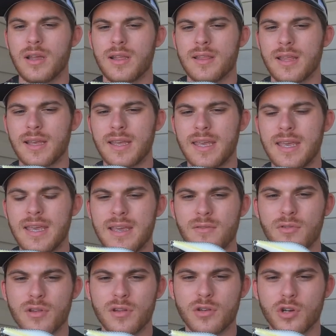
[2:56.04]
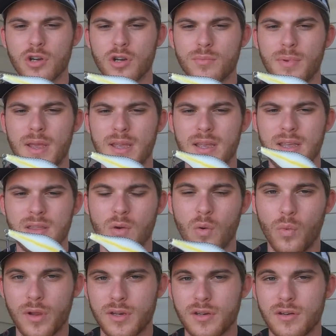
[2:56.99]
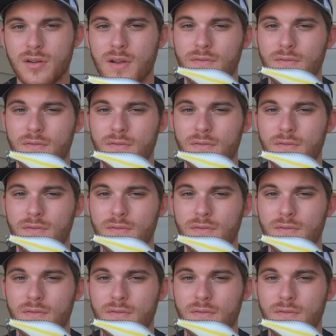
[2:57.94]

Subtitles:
The key with a jerk bait in the winter,